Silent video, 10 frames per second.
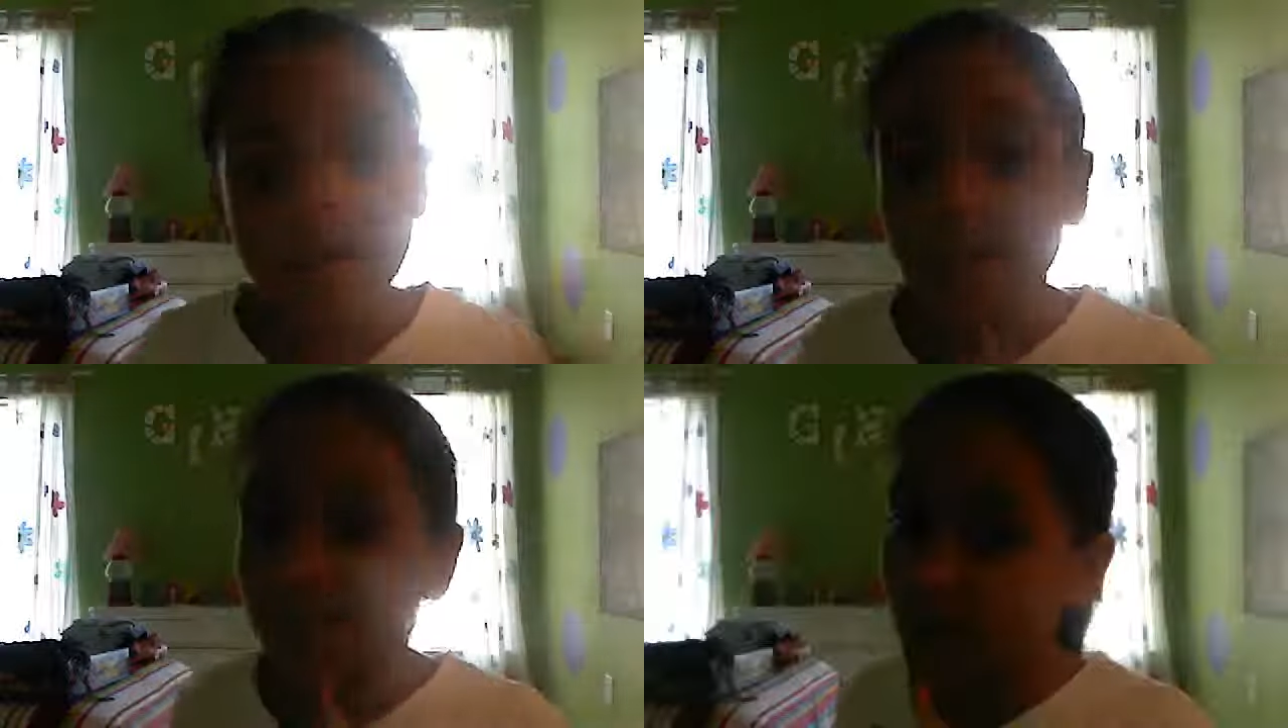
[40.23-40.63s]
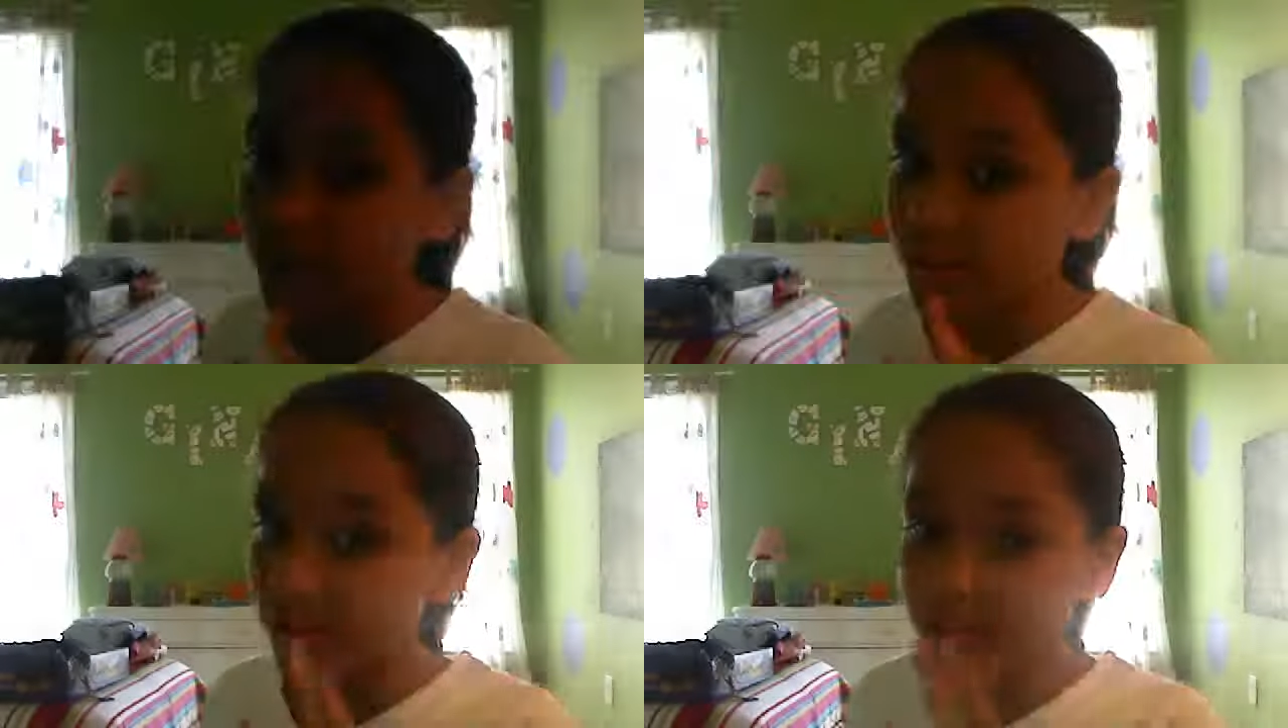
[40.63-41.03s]
I saw
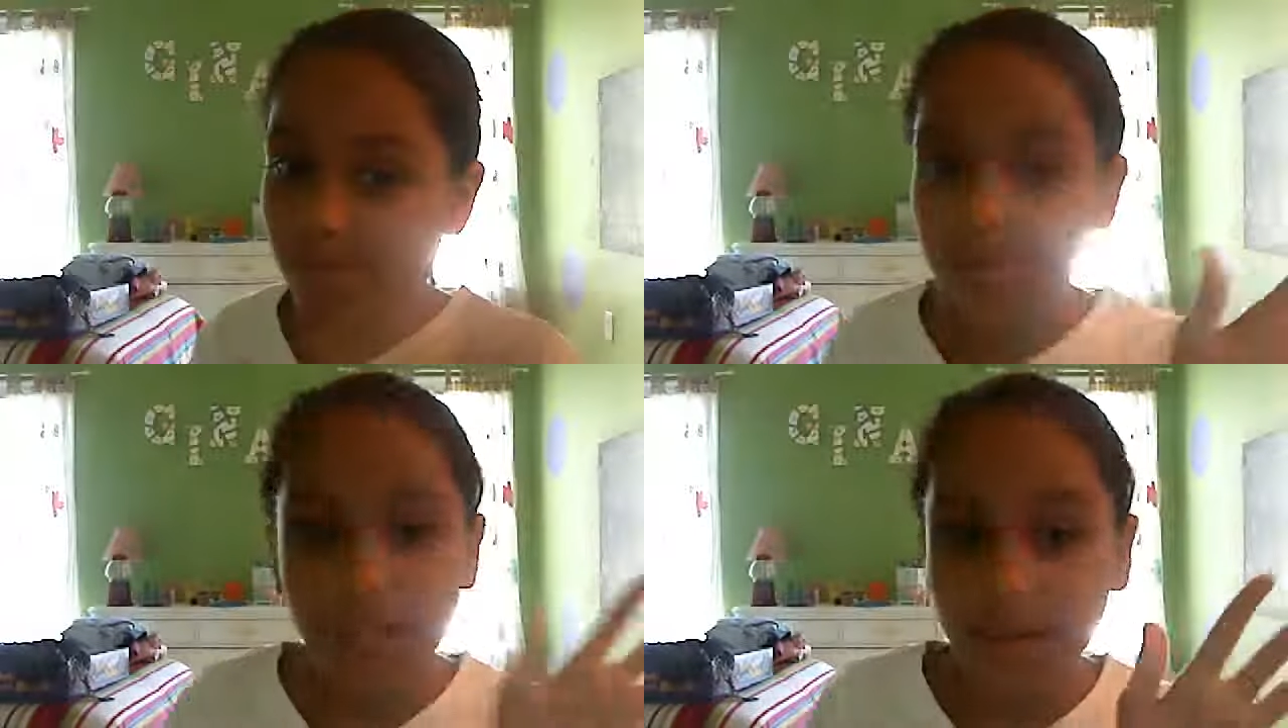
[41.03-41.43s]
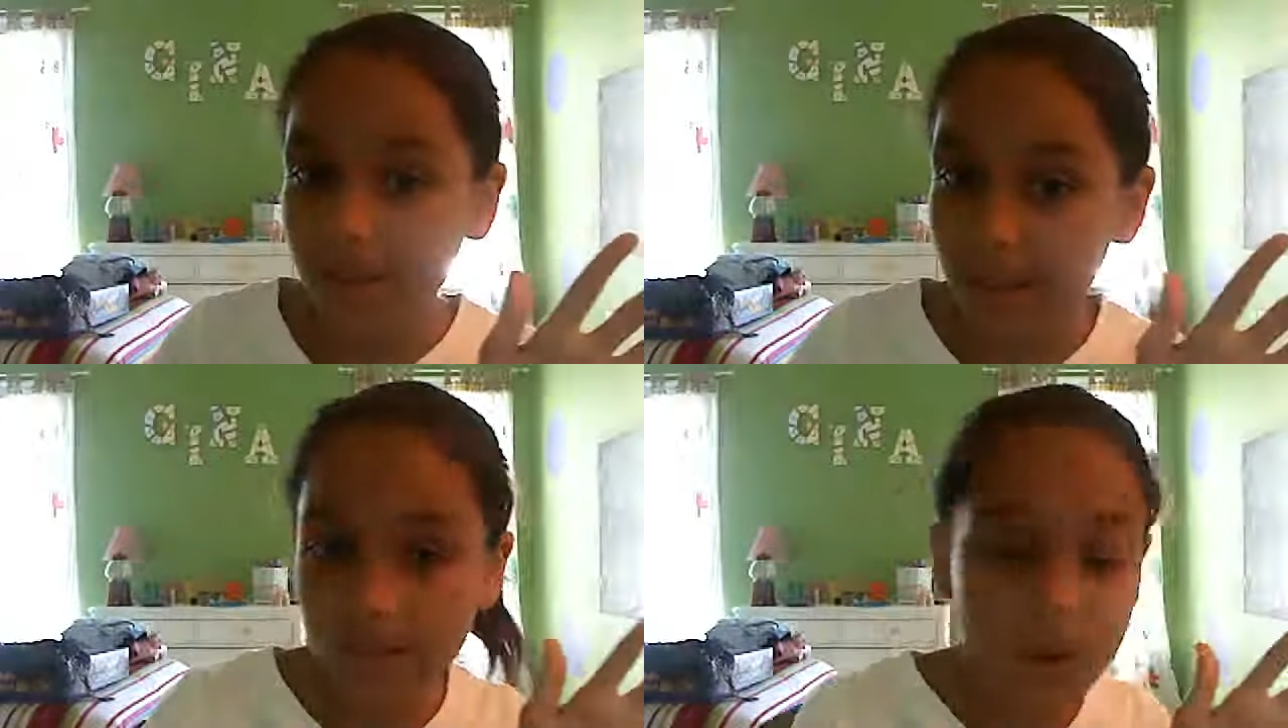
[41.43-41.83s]
your
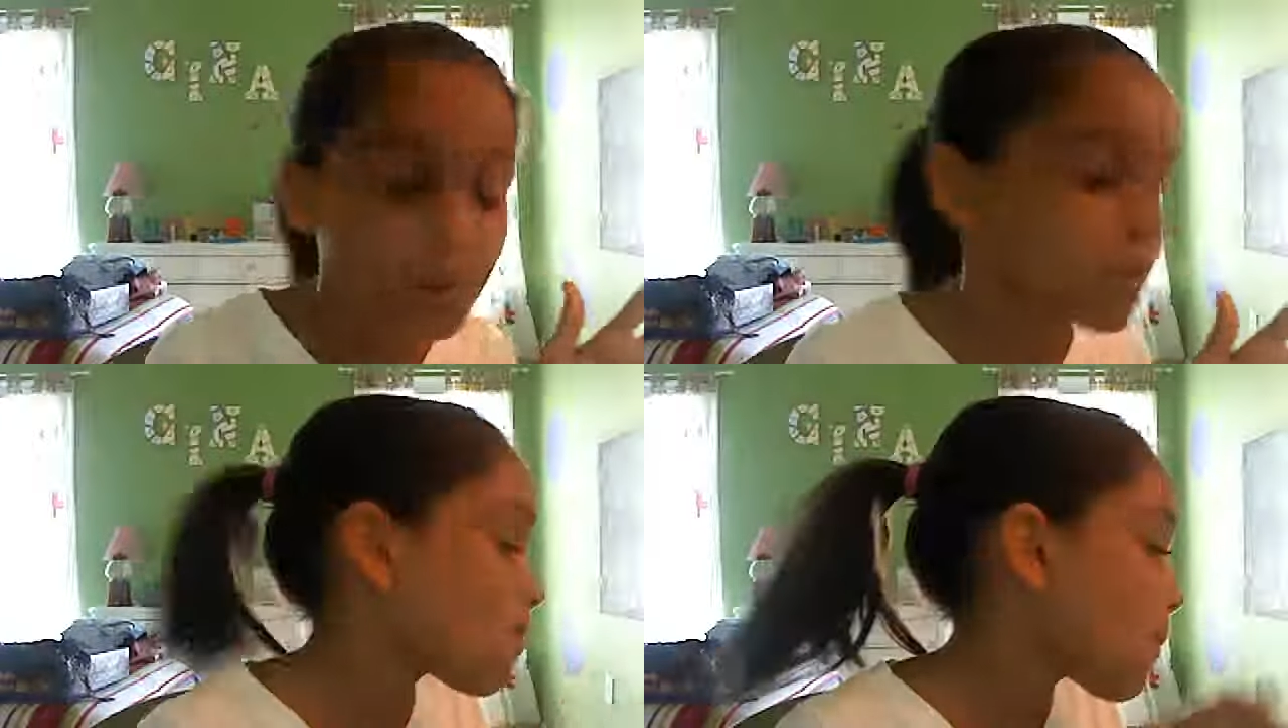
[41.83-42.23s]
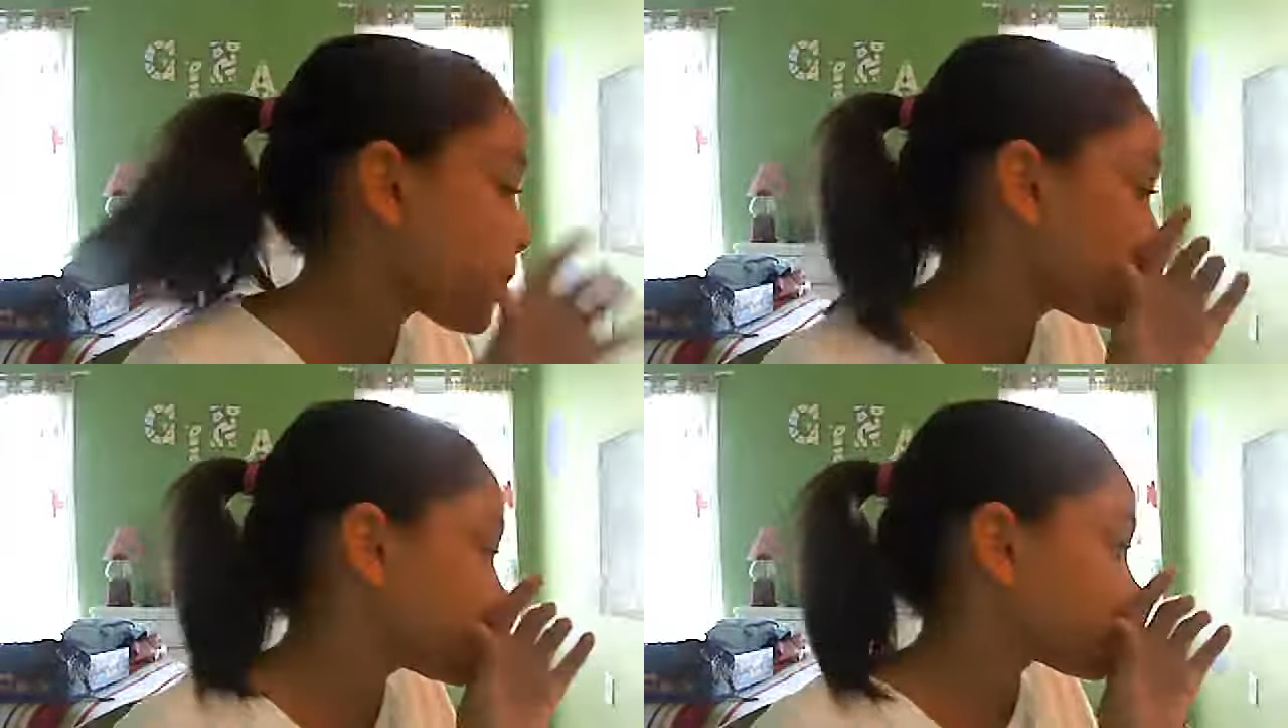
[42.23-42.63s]
CVS haul
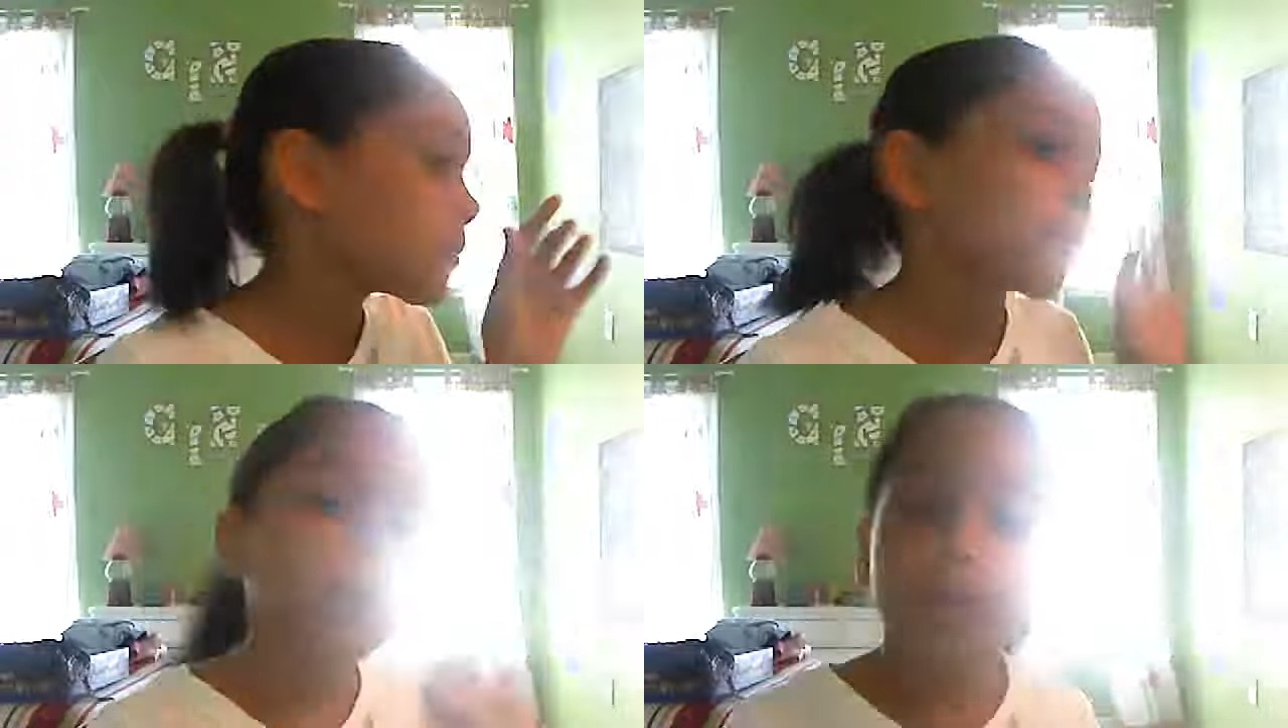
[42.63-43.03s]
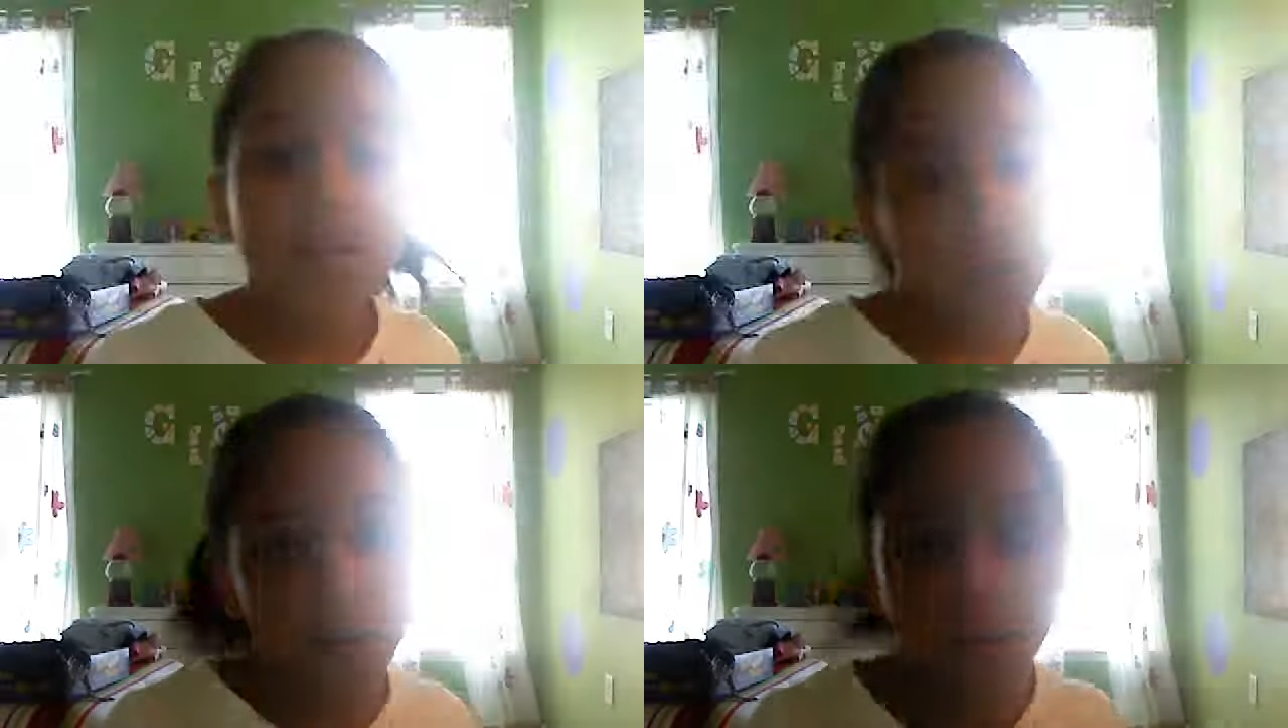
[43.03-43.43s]

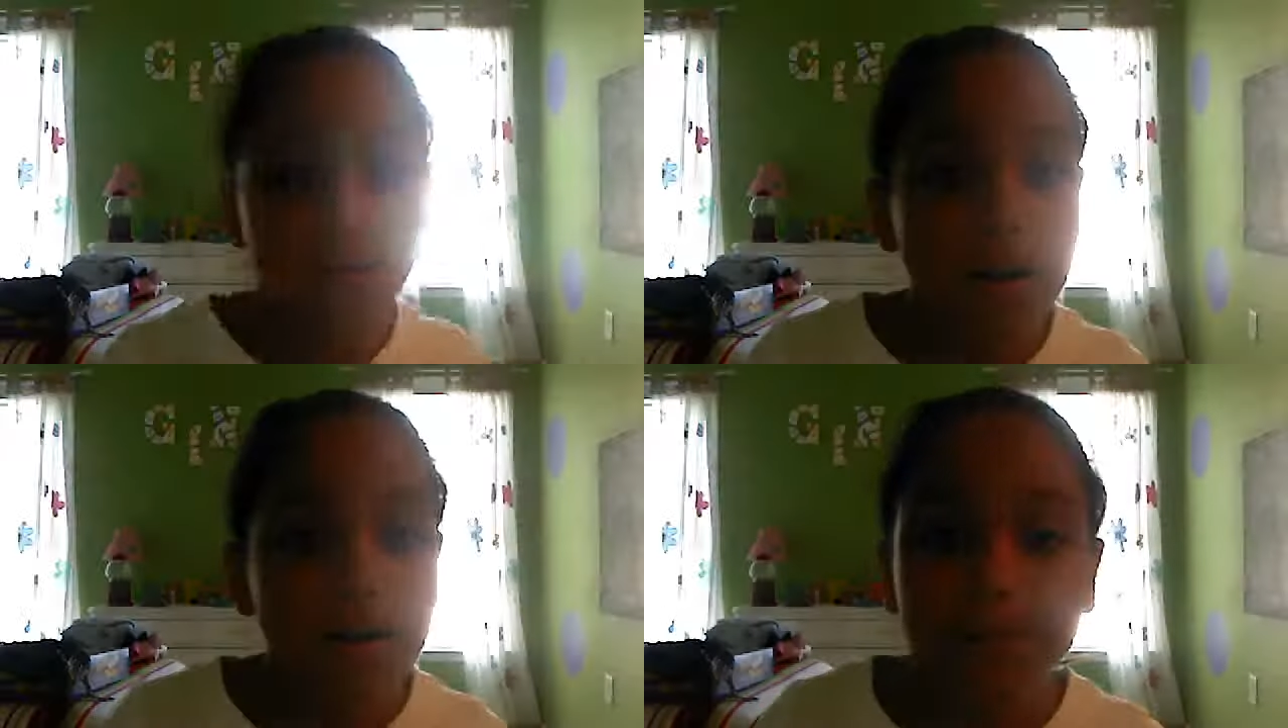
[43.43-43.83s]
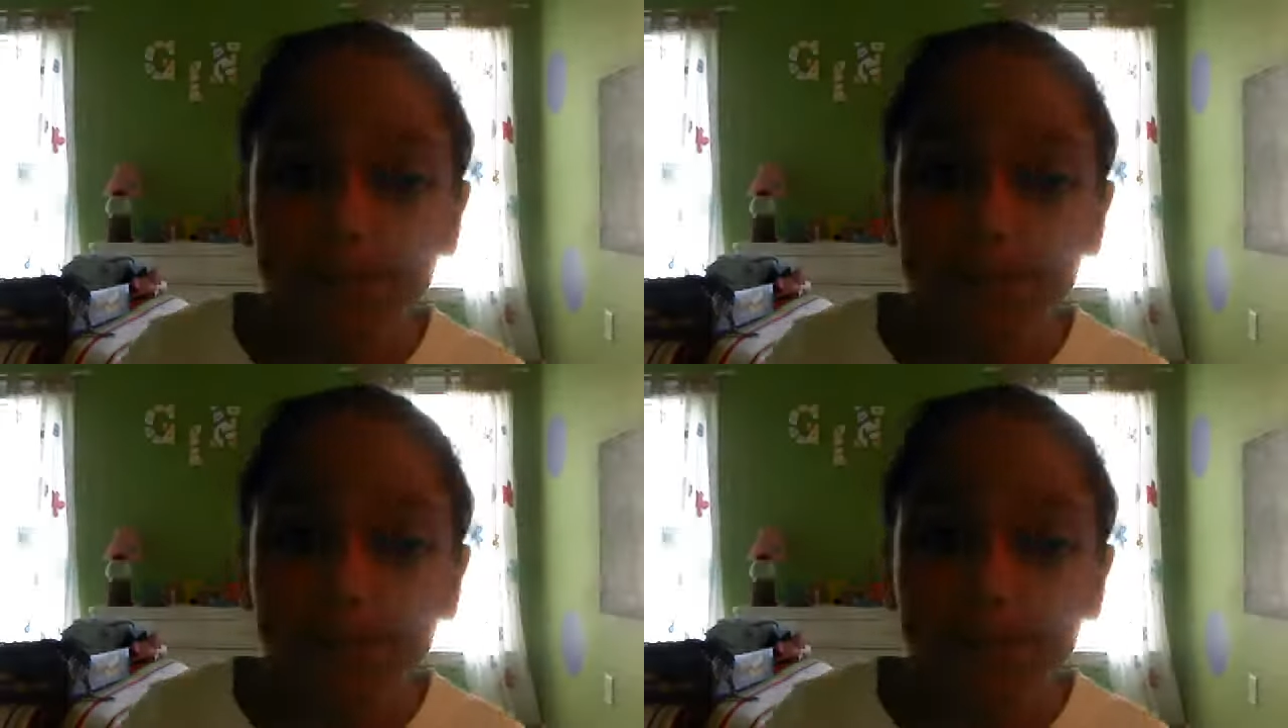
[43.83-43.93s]
and Ulta.